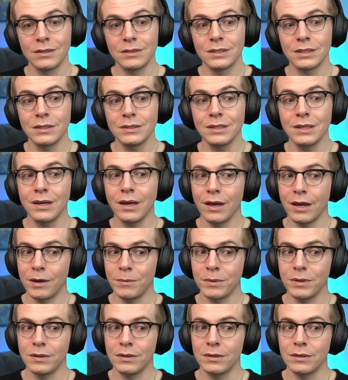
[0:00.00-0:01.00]
it sounds like
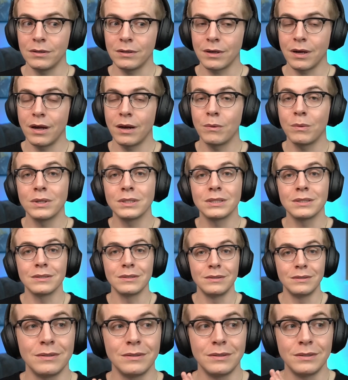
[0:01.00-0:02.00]
Hannibal kind of wants to
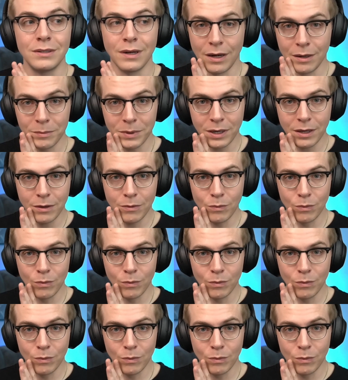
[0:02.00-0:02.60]
dominate